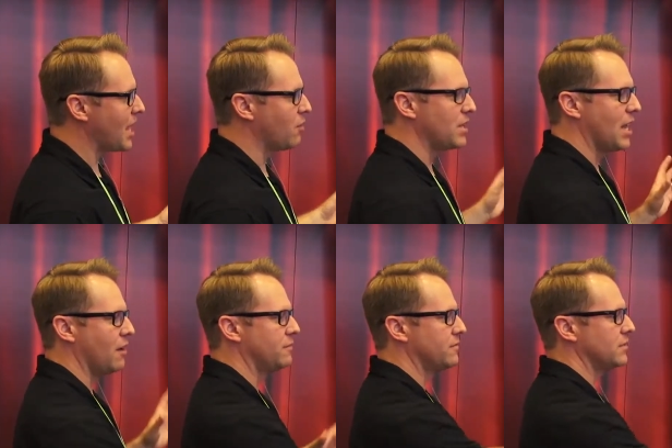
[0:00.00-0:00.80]
that, we
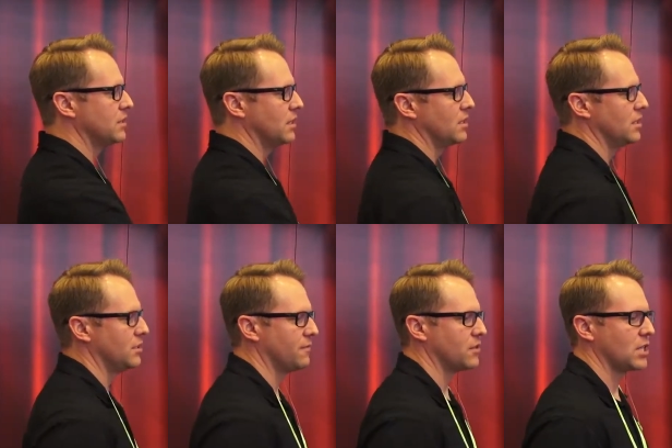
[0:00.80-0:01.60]
have
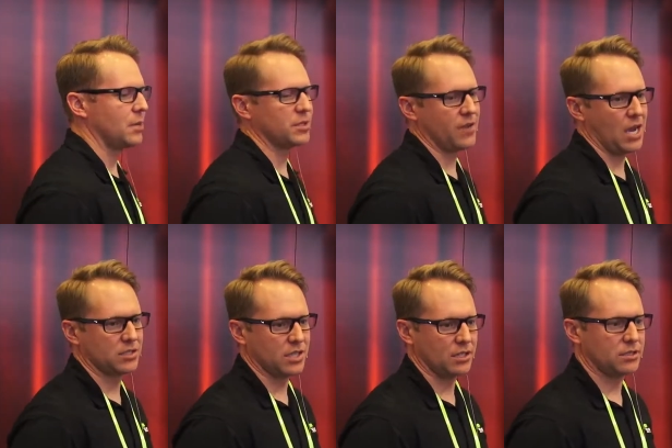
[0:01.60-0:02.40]
different types of
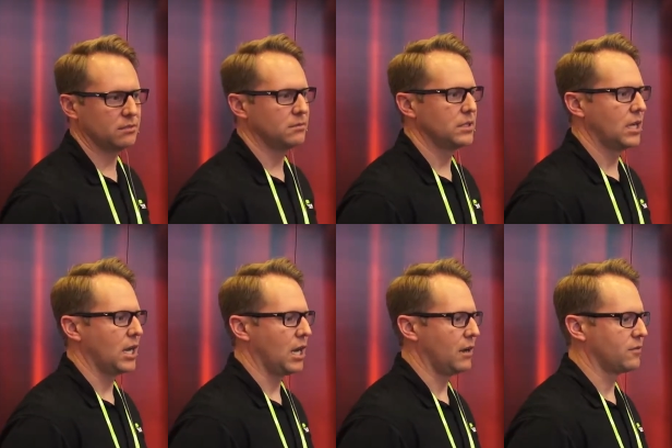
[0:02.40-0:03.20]
access.
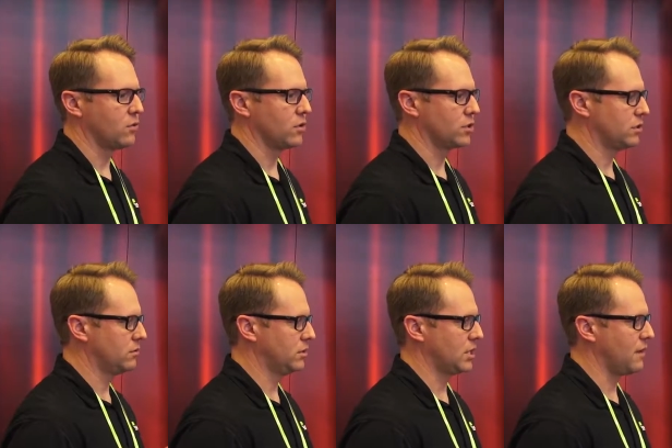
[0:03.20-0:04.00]
Of course,
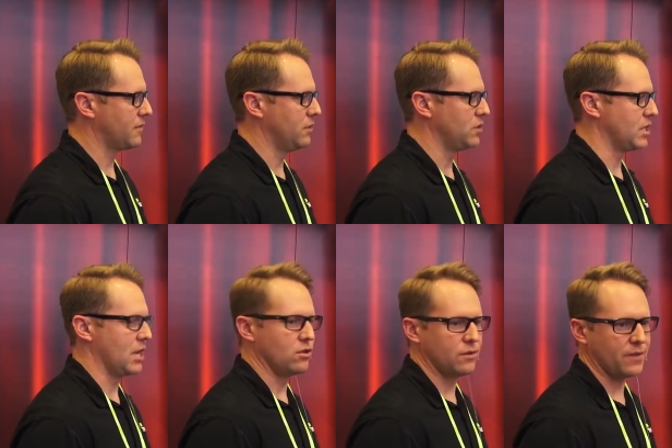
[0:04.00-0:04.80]
SEF gives you
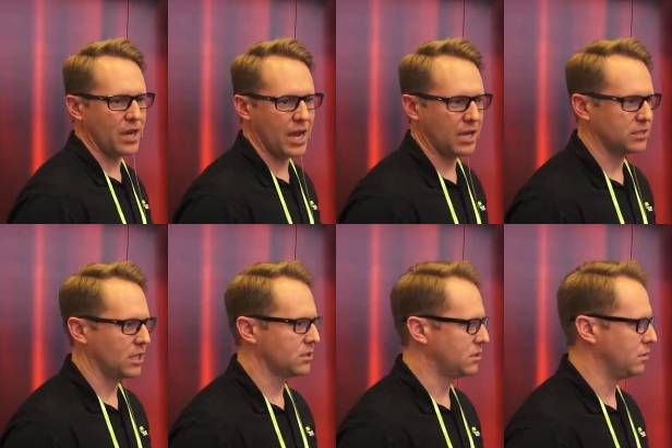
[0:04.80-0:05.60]
that unified
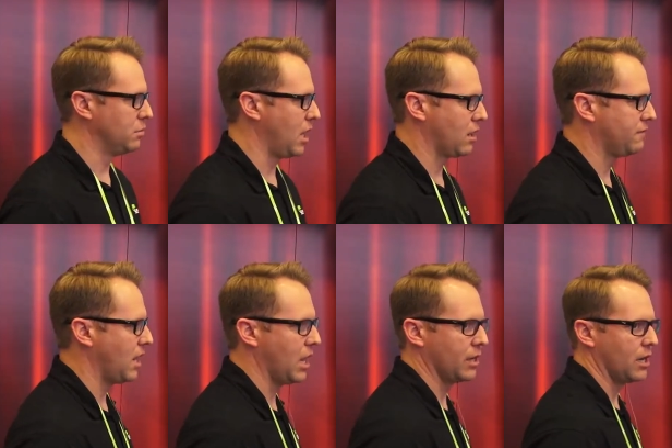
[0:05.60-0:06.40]
access to block, file, and